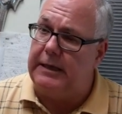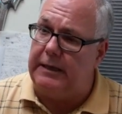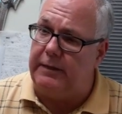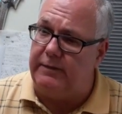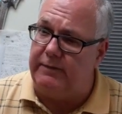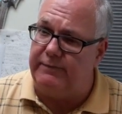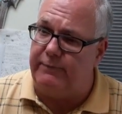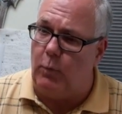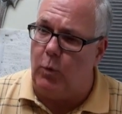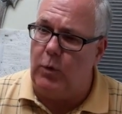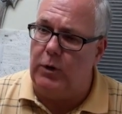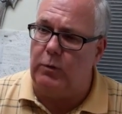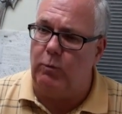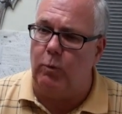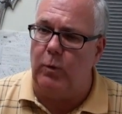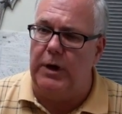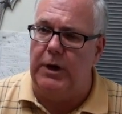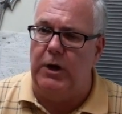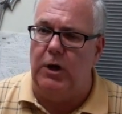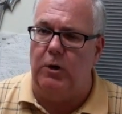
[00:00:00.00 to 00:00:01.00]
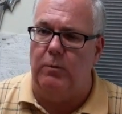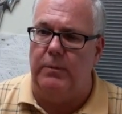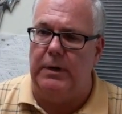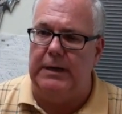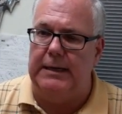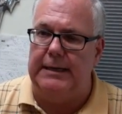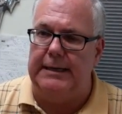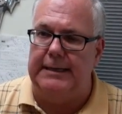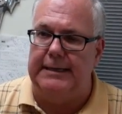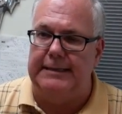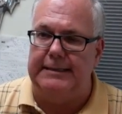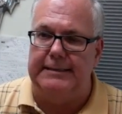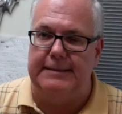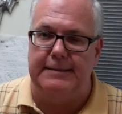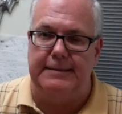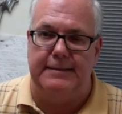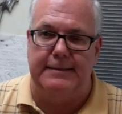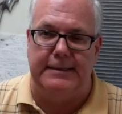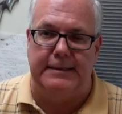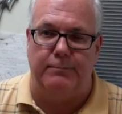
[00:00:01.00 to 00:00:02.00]
in the foreign realm, uh,
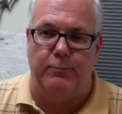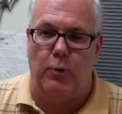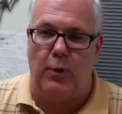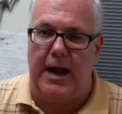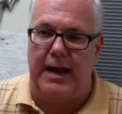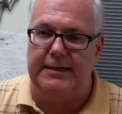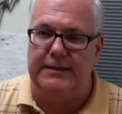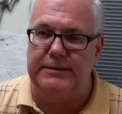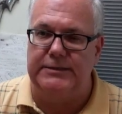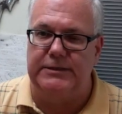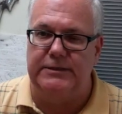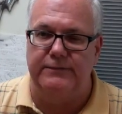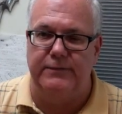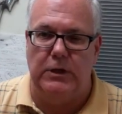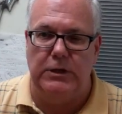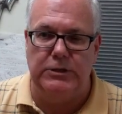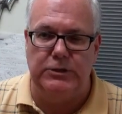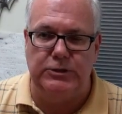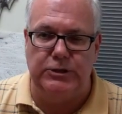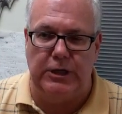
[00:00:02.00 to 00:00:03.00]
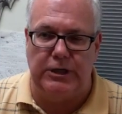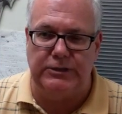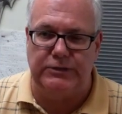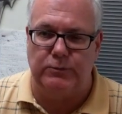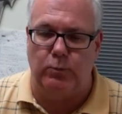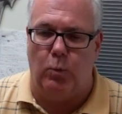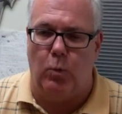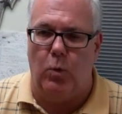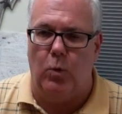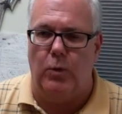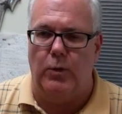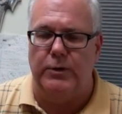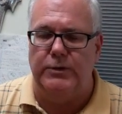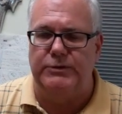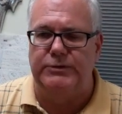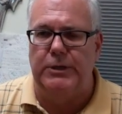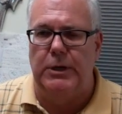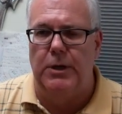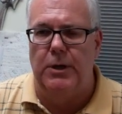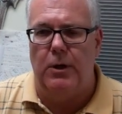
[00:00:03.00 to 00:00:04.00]
the practice of unjust
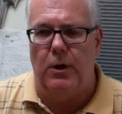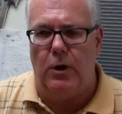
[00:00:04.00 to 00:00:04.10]
wars.